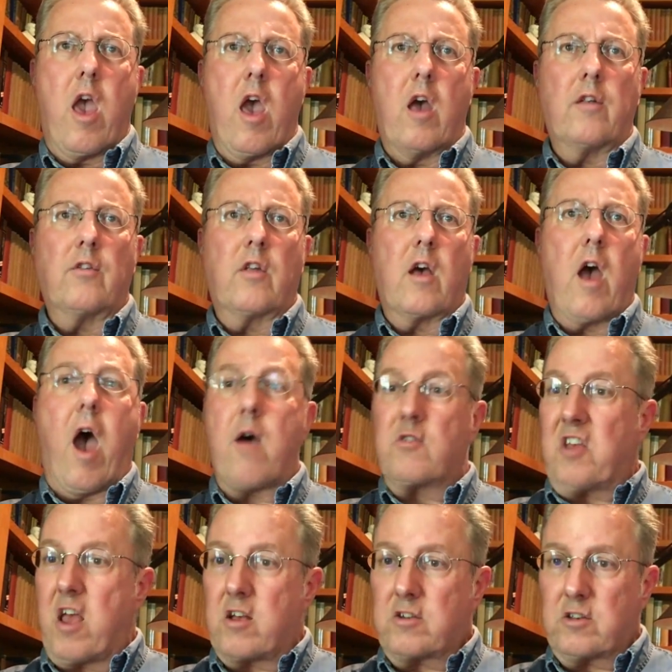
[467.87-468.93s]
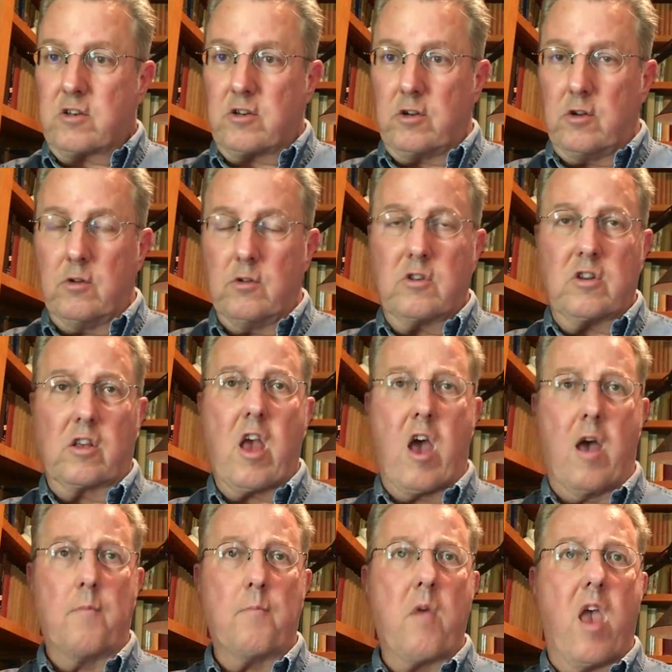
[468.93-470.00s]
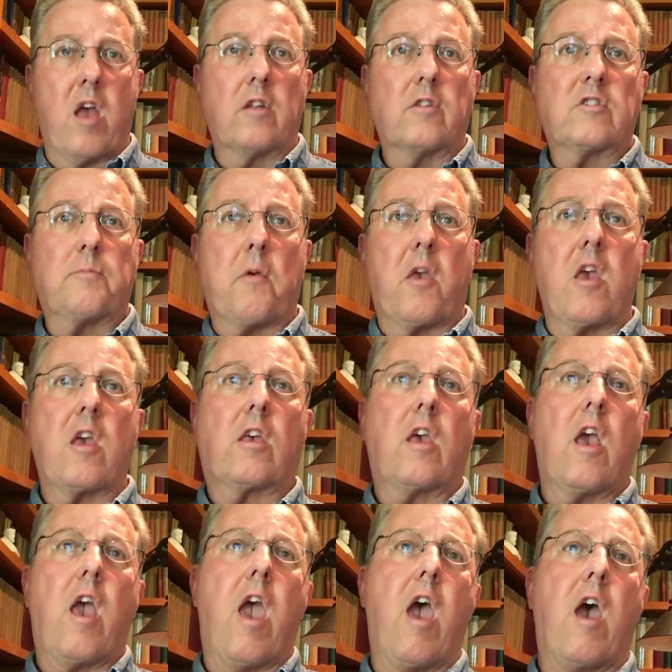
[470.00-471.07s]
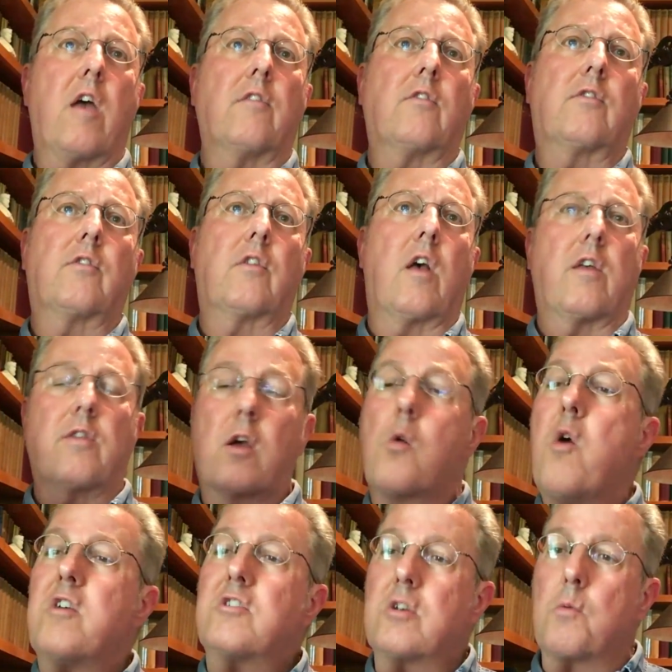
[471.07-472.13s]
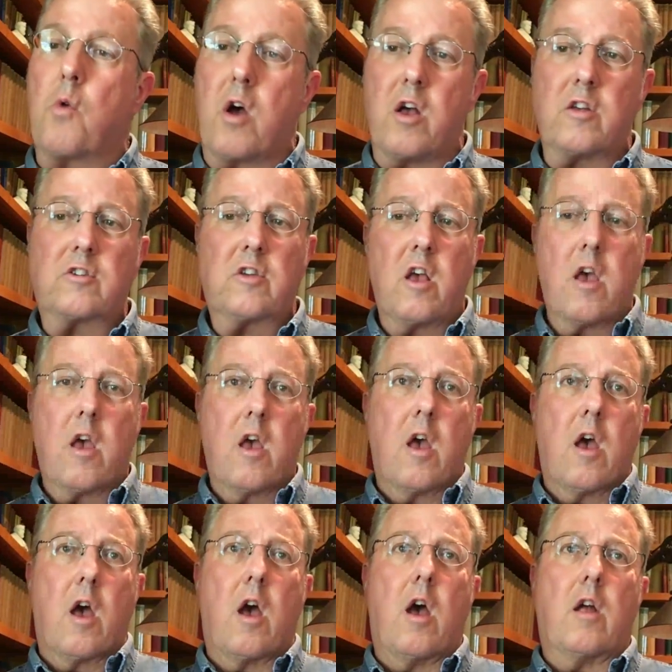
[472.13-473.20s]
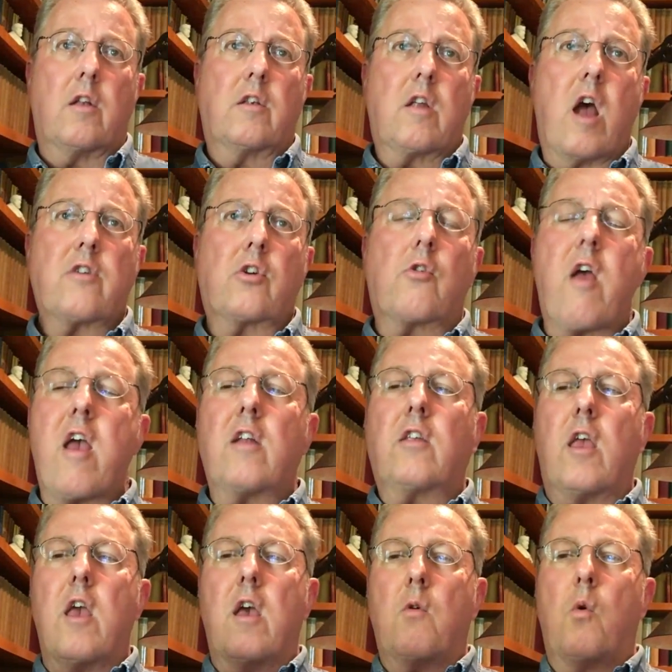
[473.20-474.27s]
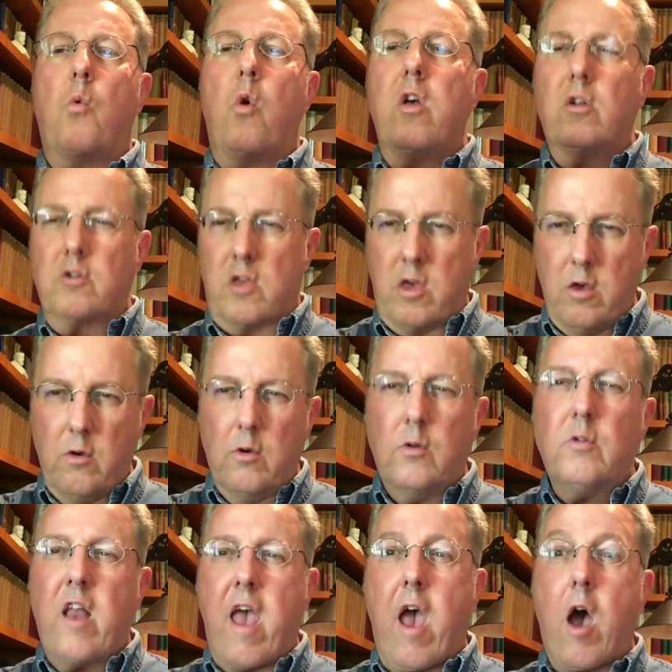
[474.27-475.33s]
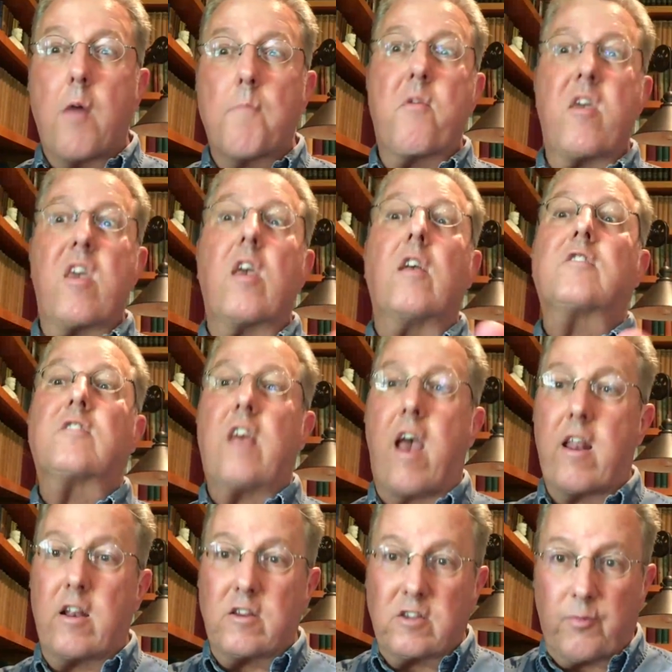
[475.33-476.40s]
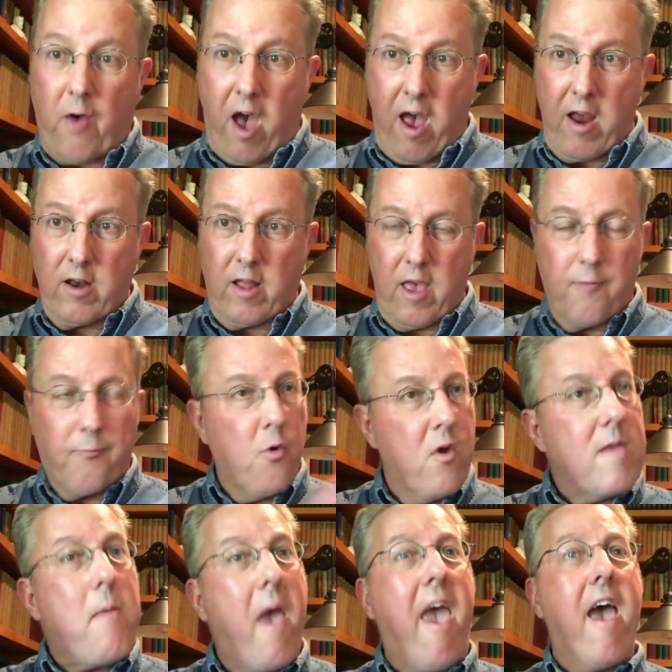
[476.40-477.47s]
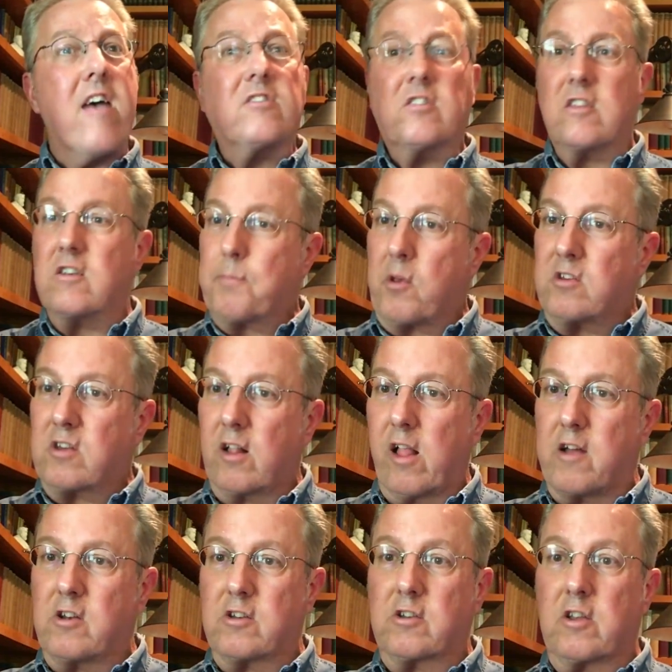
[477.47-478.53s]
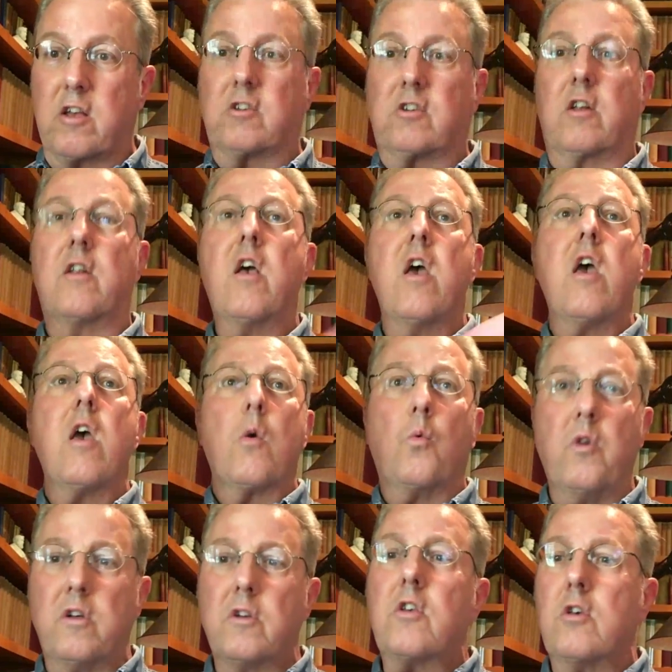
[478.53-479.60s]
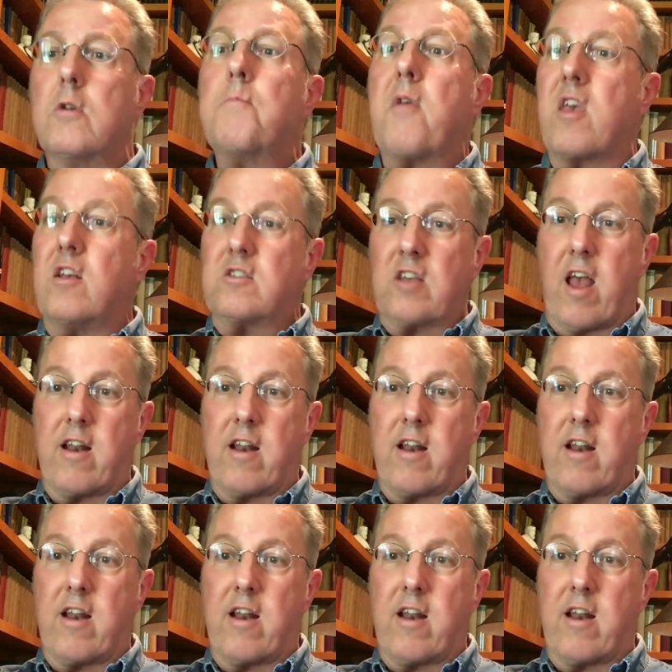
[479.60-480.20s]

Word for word: and uh, I was asked to to come and speak. And the, the question was, uh, Dr. Grant, it, will you now be satisfied if we pass this piece of legislation? Will you be